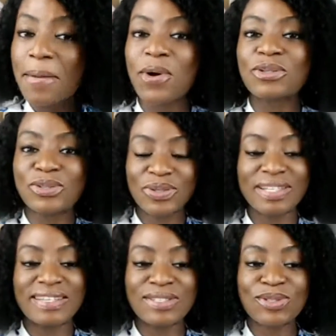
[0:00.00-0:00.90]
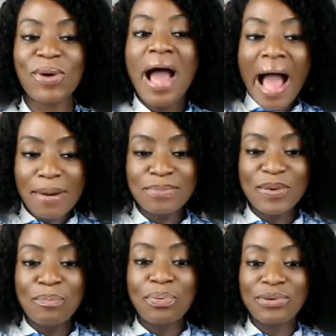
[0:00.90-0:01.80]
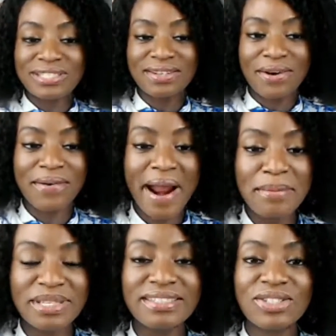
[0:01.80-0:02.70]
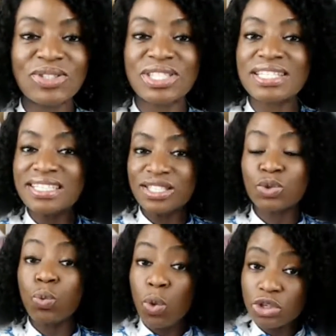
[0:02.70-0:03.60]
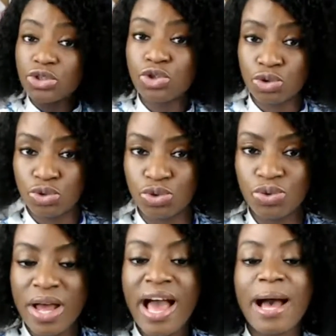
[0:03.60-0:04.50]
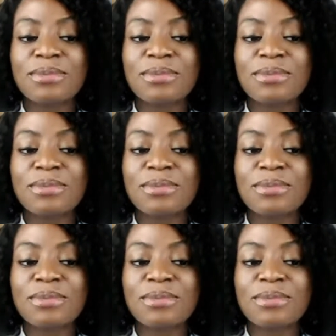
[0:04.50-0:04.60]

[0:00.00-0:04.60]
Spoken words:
I'm also learning. So I'm not prescribing this to say this is what you should do.